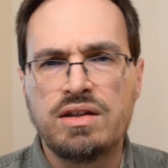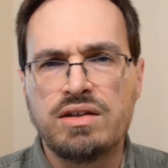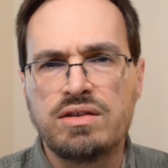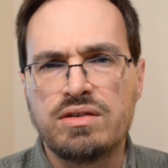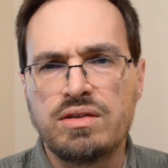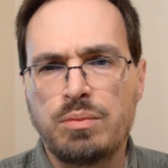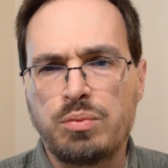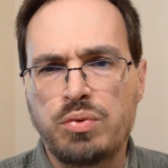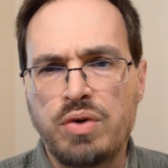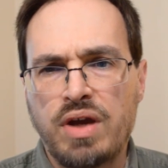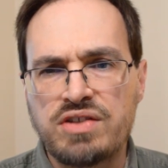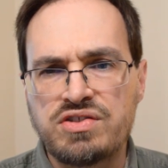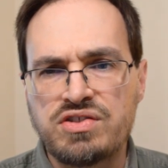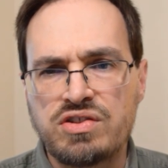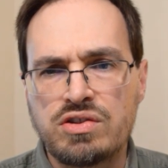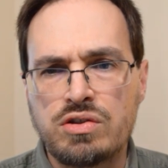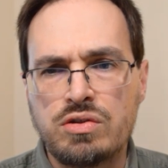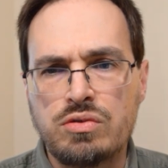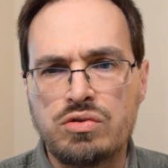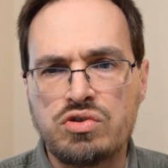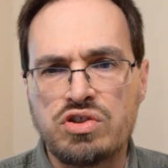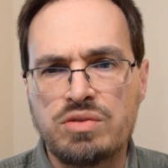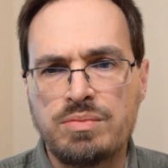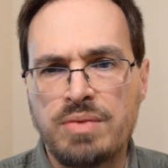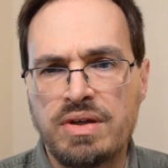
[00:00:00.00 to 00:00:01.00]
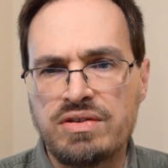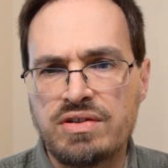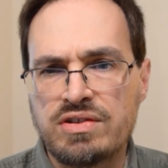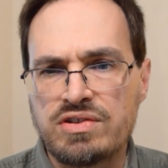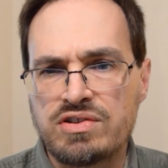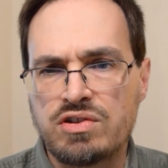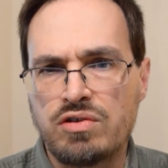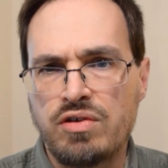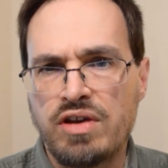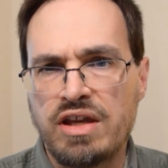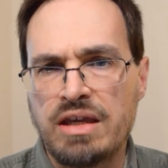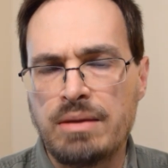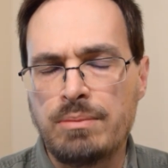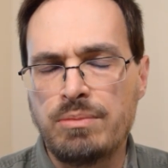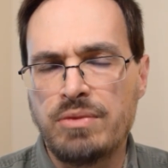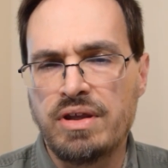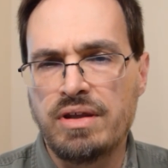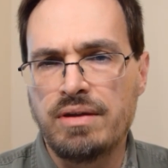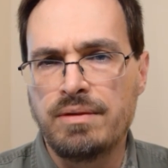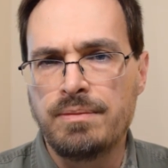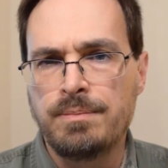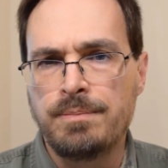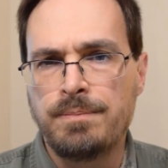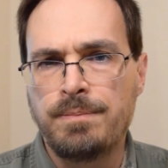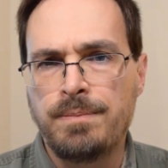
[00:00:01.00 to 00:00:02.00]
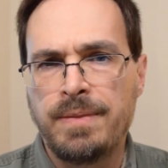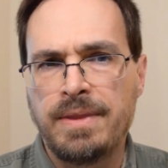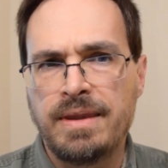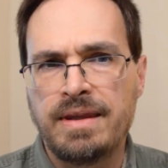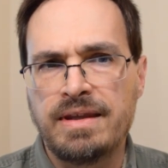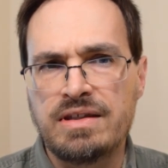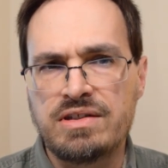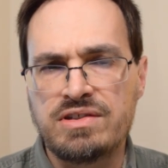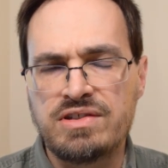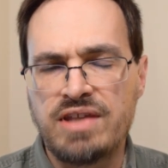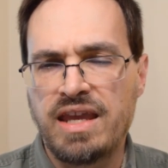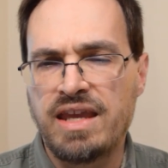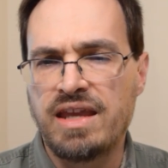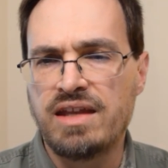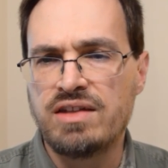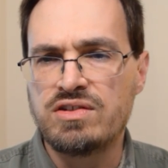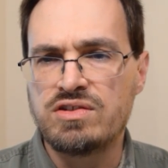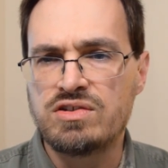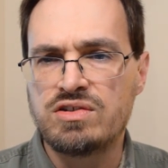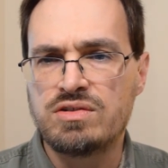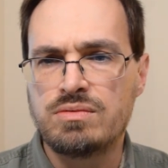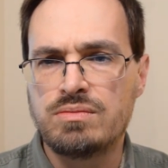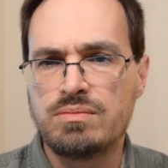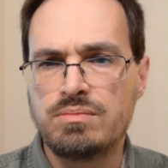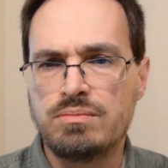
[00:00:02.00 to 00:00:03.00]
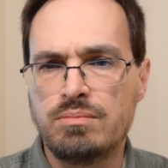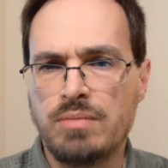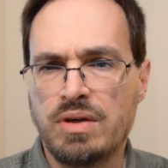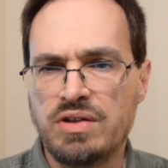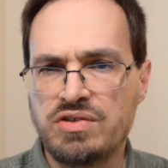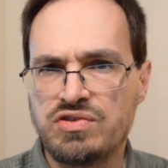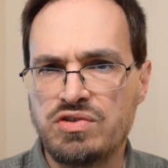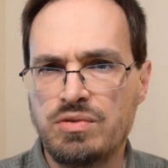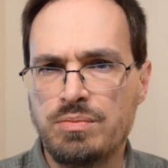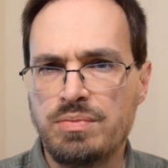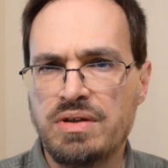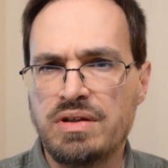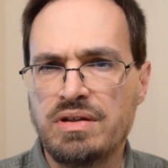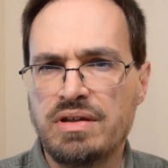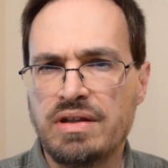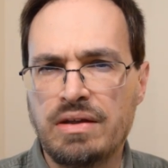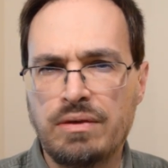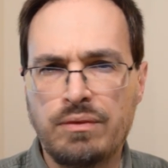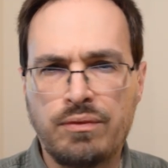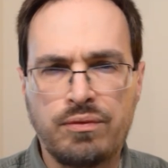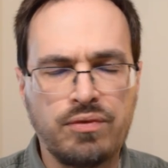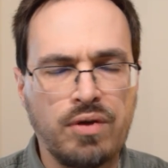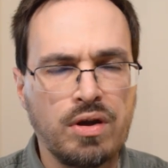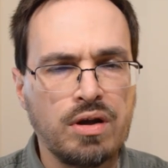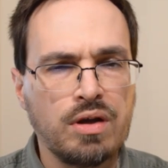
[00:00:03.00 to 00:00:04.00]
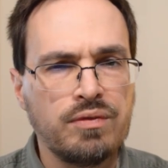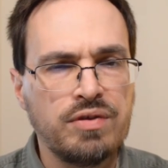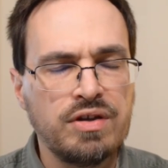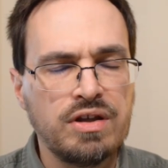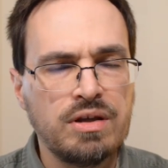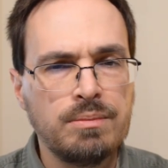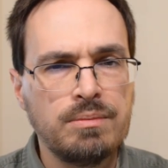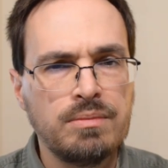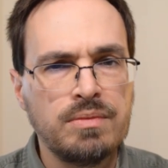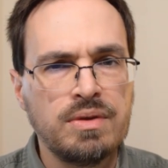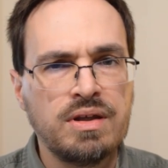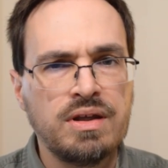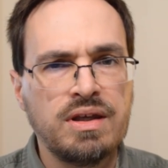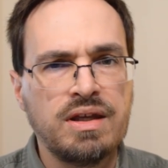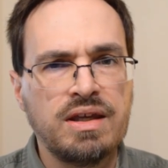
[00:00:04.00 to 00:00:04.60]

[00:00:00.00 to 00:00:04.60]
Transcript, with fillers: The prosecution made this claim that his hands must have been in front of him,